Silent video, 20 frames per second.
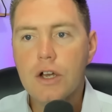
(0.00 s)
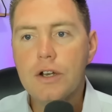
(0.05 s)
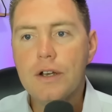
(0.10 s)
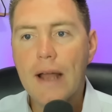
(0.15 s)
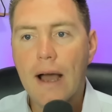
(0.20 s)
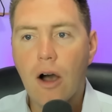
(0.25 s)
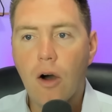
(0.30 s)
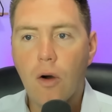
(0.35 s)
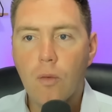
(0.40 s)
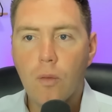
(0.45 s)

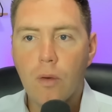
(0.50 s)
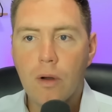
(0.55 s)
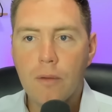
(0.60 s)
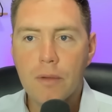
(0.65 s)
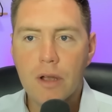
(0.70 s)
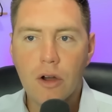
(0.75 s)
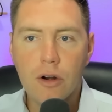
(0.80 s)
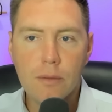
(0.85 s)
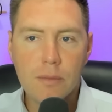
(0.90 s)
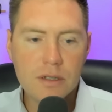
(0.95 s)
Now, when we
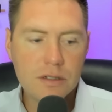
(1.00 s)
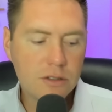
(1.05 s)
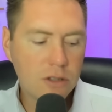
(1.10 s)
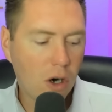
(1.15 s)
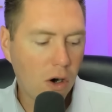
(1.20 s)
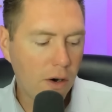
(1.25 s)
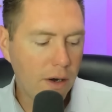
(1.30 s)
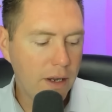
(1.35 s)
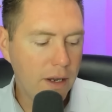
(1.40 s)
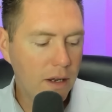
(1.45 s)
go to
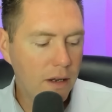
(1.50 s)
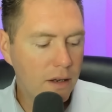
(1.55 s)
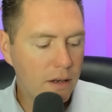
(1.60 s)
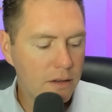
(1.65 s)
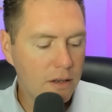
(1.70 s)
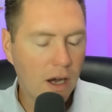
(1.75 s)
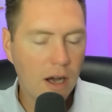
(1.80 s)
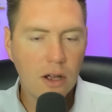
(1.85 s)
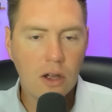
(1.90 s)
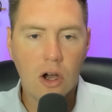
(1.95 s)

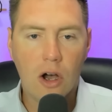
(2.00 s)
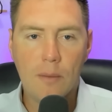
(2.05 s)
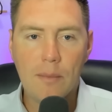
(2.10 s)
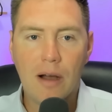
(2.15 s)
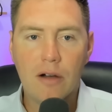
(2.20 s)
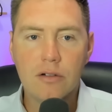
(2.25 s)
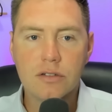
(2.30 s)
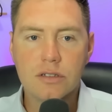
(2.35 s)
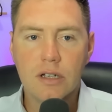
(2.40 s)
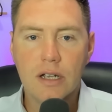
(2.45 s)
Messari.com,
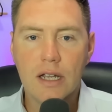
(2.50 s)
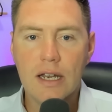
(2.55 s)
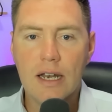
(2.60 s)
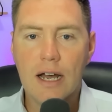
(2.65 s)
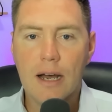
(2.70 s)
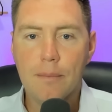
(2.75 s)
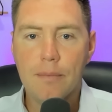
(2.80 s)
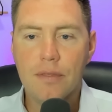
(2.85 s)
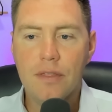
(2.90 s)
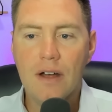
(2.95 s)
I was looking
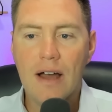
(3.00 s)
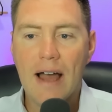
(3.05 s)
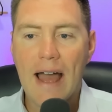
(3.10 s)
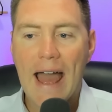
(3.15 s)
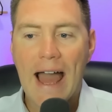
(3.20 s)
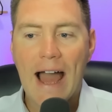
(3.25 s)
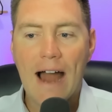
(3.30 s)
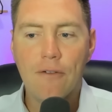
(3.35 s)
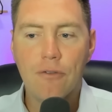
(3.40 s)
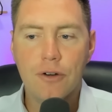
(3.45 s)
up the
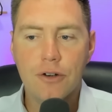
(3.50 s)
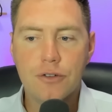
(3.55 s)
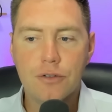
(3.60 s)
average